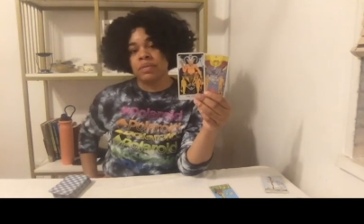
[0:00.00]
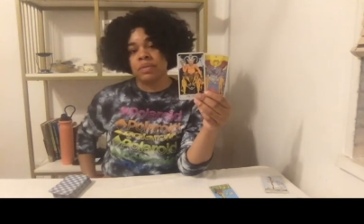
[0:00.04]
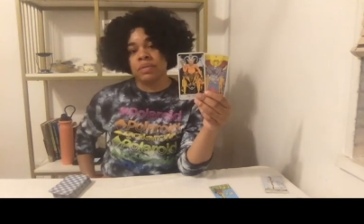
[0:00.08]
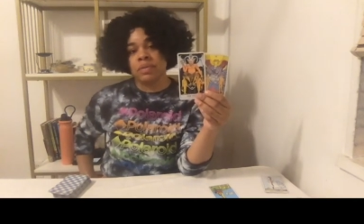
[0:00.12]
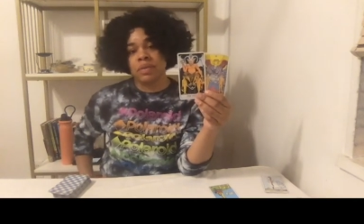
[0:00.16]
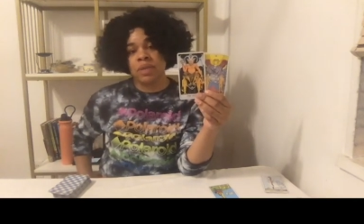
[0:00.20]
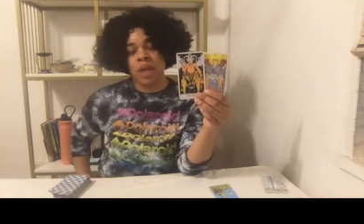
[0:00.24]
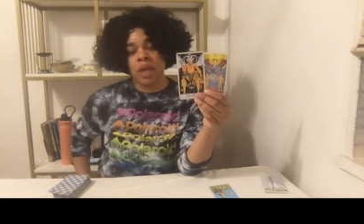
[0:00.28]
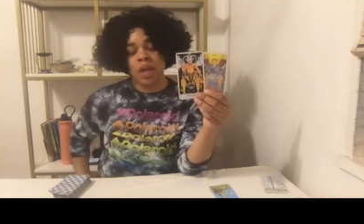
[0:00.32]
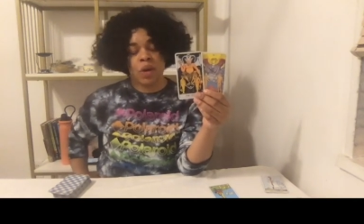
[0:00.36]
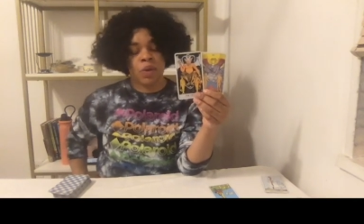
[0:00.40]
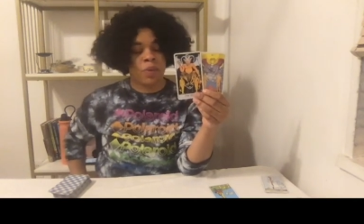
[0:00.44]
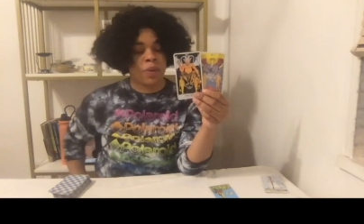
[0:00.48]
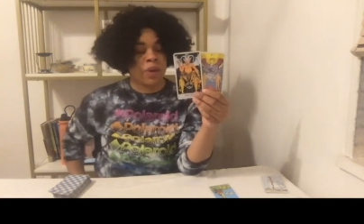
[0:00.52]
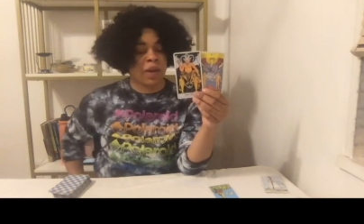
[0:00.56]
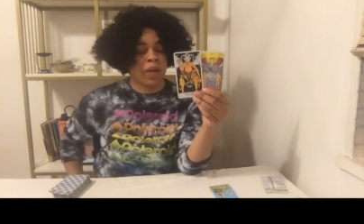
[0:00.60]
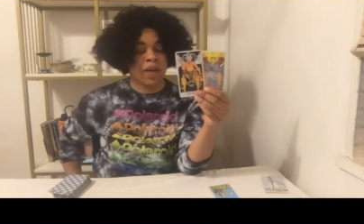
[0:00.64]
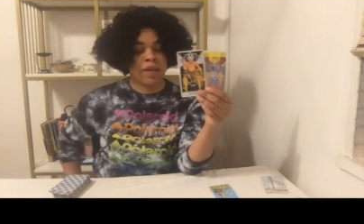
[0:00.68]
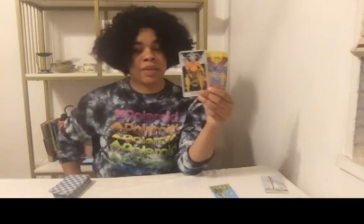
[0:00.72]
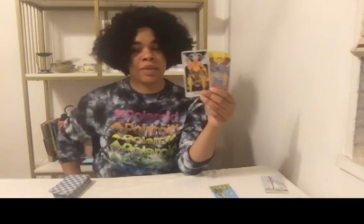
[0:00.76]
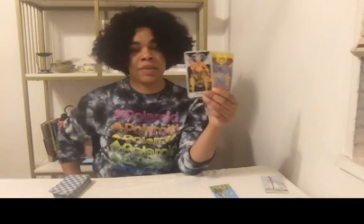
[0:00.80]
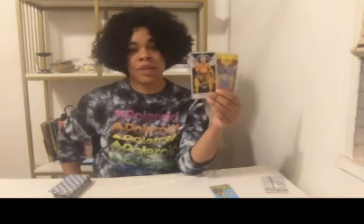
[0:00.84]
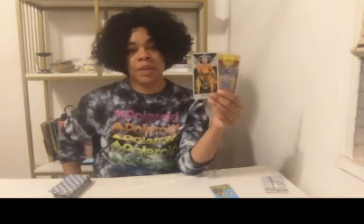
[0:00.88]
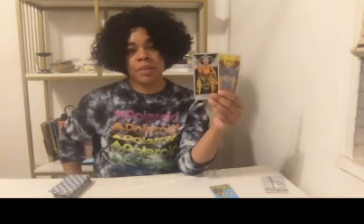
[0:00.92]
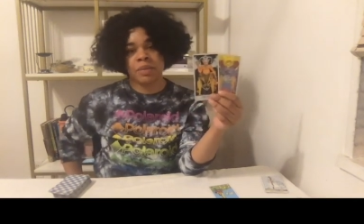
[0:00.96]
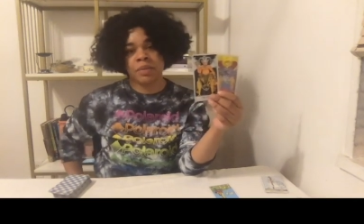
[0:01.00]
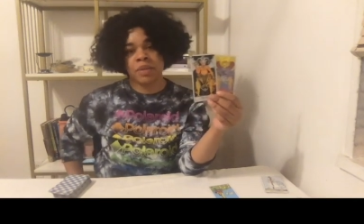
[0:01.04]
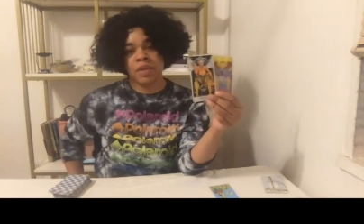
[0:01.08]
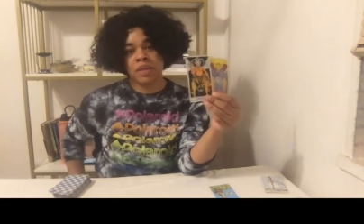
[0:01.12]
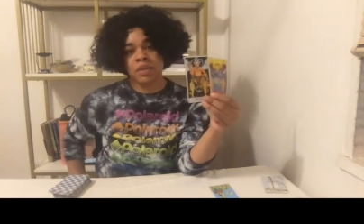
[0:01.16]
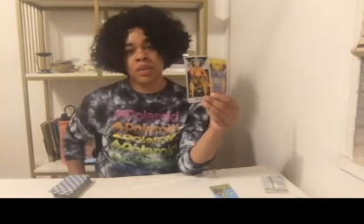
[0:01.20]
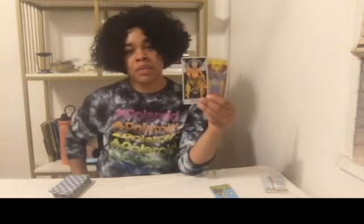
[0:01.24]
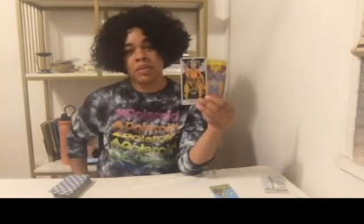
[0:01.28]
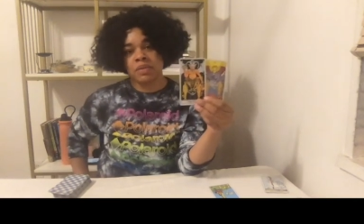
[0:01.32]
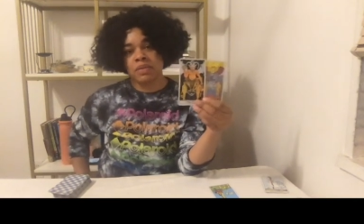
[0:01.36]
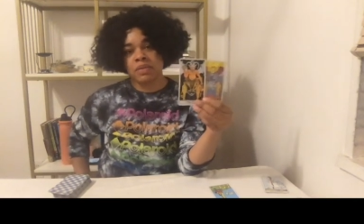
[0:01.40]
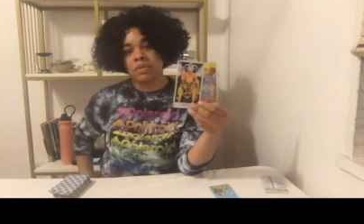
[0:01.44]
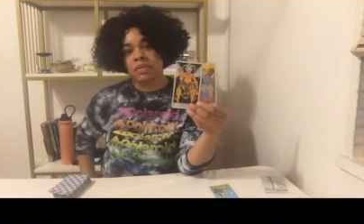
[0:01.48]
They don't want to accept it.
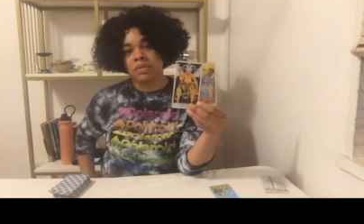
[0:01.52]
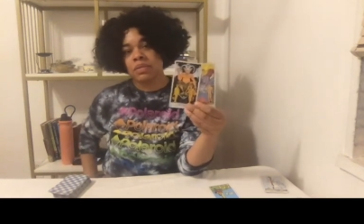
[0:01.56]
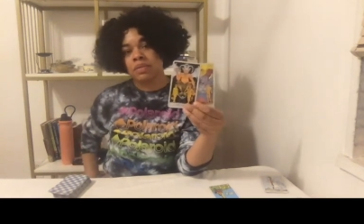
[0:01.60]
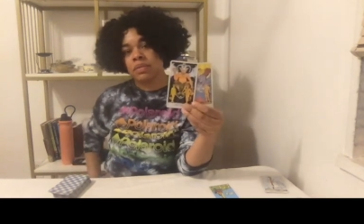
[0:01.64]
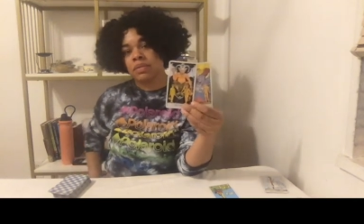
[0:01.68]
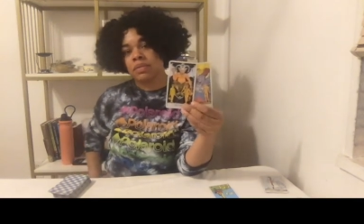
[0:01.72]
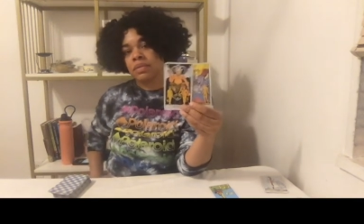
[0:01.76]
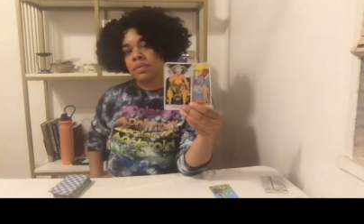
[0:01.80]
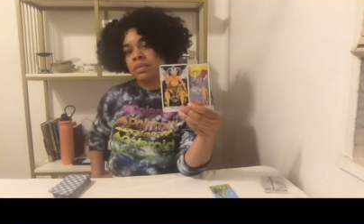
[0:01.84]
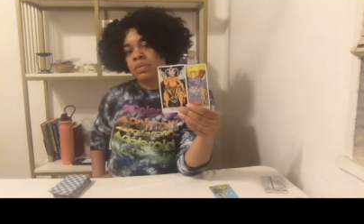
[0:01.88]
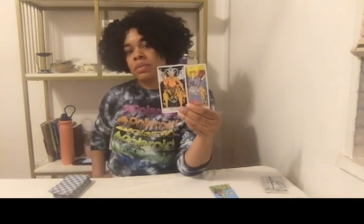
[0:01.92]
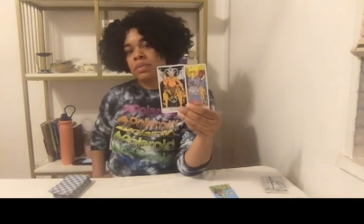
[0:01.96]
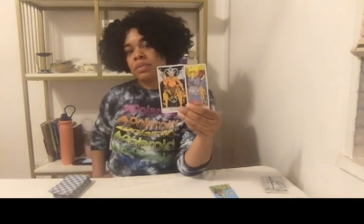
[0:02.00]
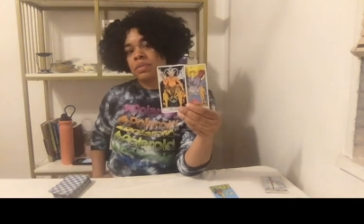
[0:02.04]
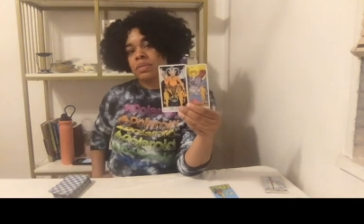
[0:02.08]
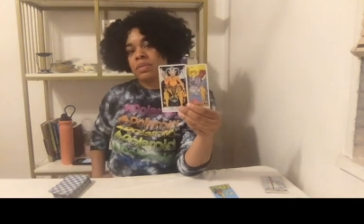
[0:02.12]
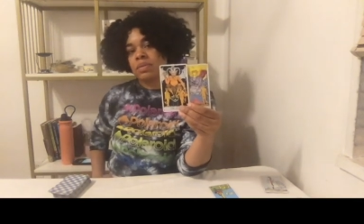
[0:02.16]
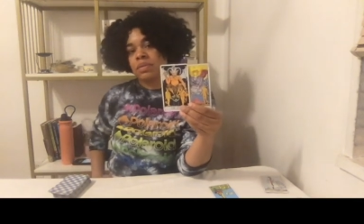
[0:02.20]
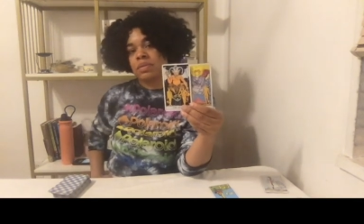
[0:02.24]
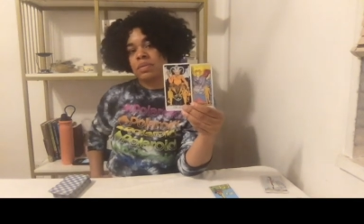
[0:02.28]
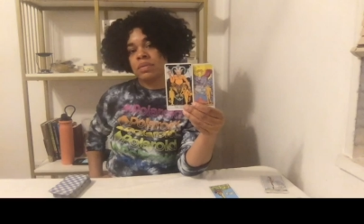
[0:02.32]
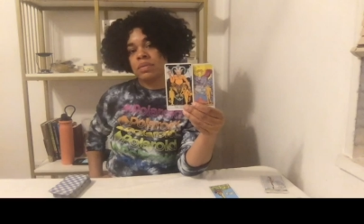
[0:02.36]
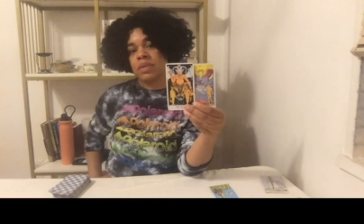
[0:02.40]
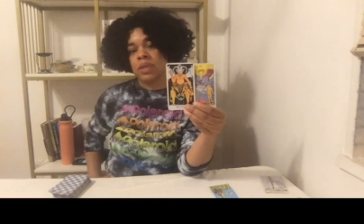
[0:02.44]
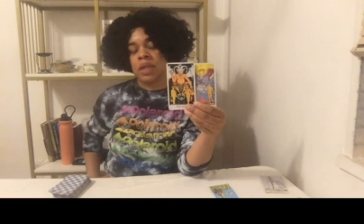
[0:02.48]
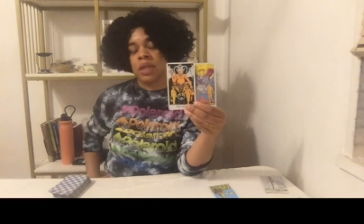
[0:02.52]
They're